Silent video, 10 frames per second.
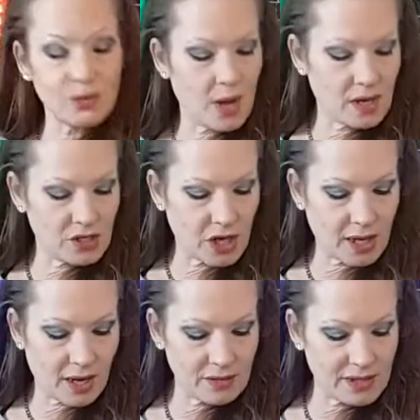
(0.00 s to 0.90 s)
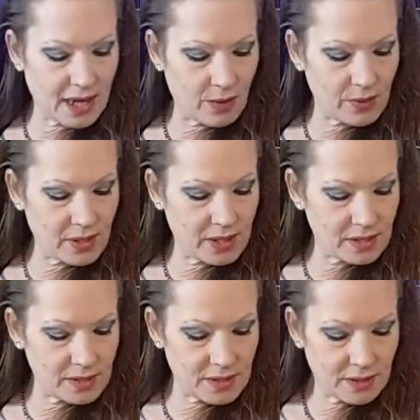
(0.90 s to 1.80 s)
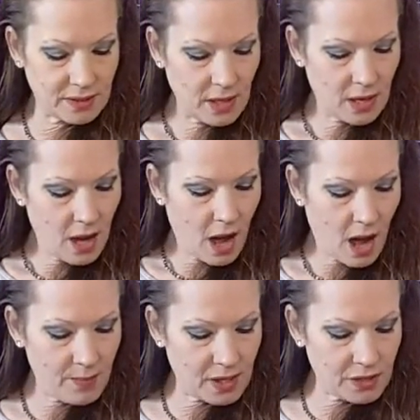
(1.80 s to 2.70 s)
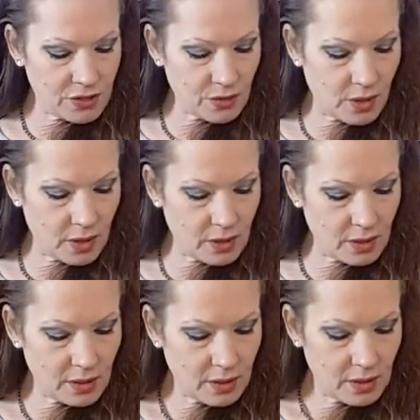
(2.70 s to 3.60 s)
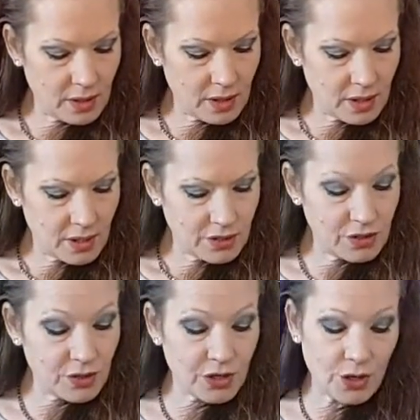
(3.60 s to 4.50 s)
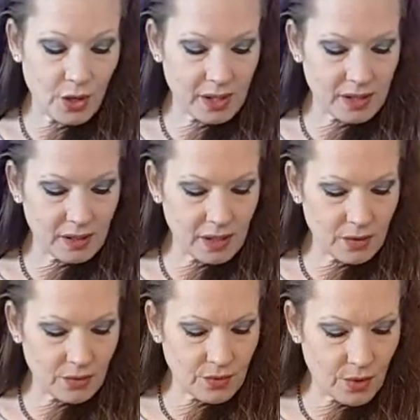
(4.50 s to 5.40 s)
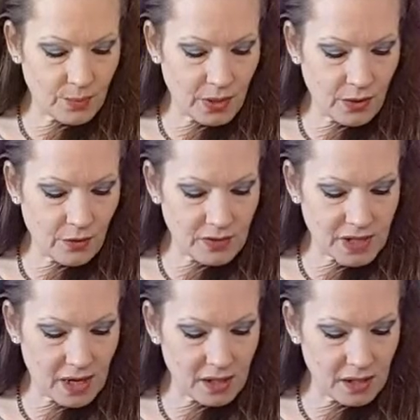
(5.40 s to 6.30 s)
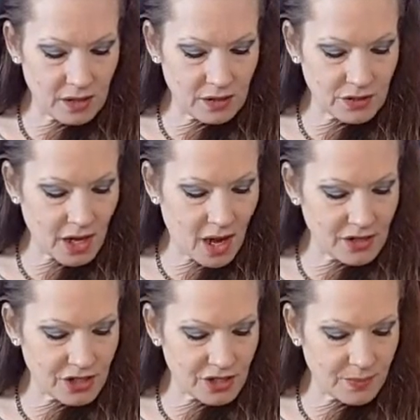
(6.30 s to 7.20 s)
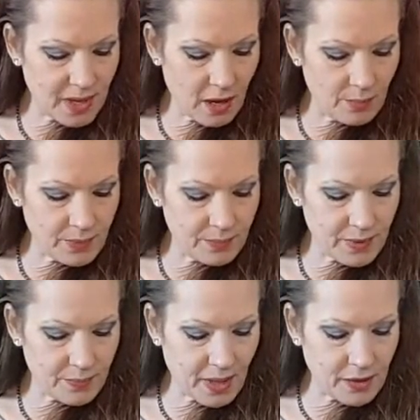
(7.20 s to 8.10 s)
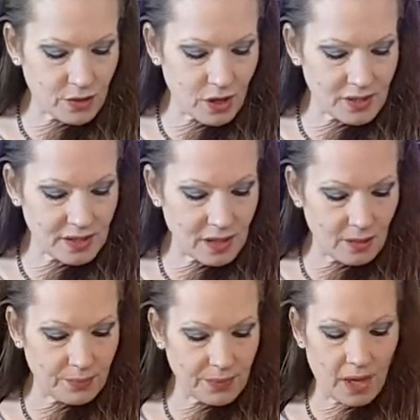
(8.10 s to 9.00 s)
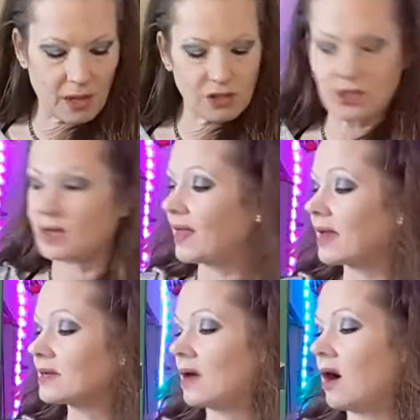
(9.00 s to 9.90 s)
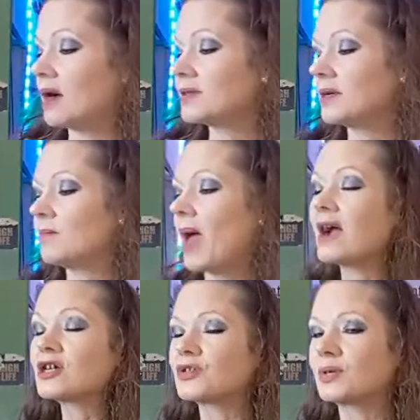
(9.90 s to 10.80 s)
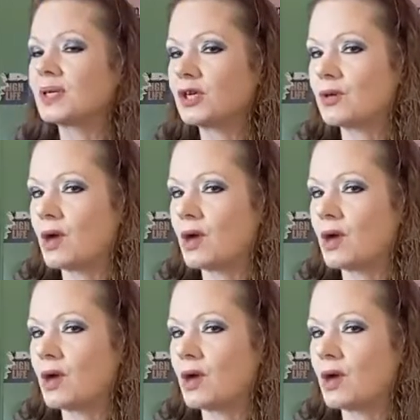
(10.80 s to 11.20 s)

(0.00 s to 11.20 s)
so I could check it out and see how it is. I'm indoor. New York illegal grow breeder over 10 years. I've just been helping people out across the country. That is awesome. Actually,